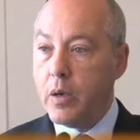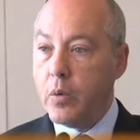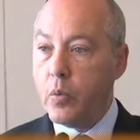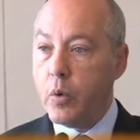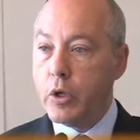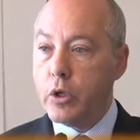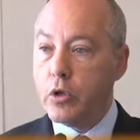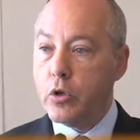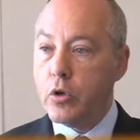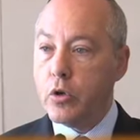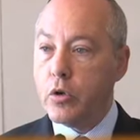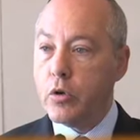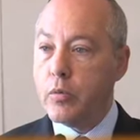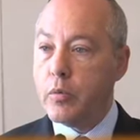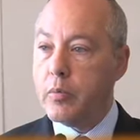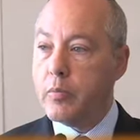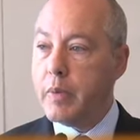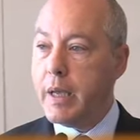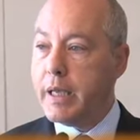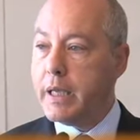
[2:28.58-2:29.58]
When you're
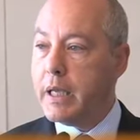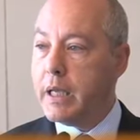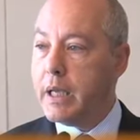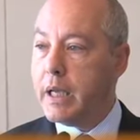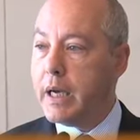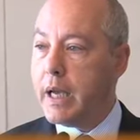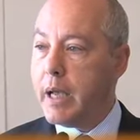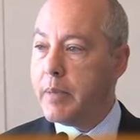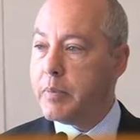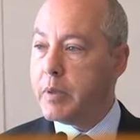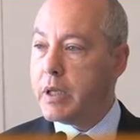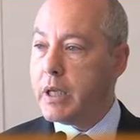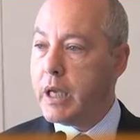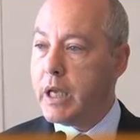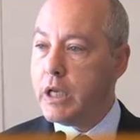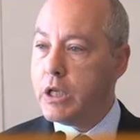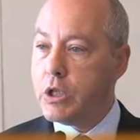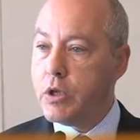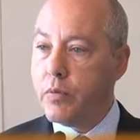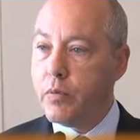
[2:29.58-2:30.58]
making an
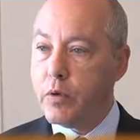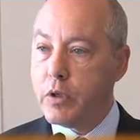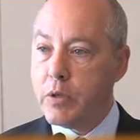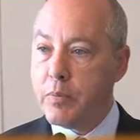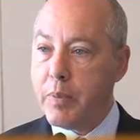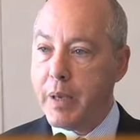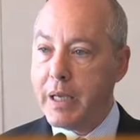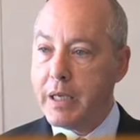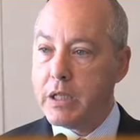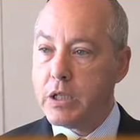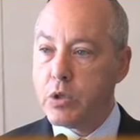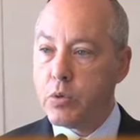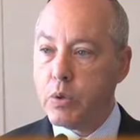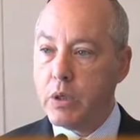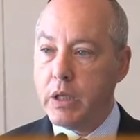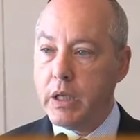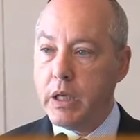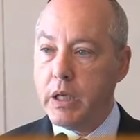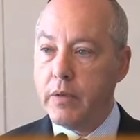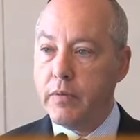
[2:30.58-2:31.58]
application for dependents
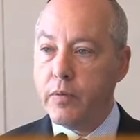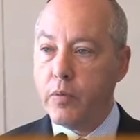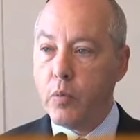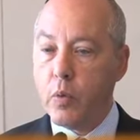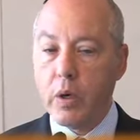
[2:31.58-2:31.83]
relief,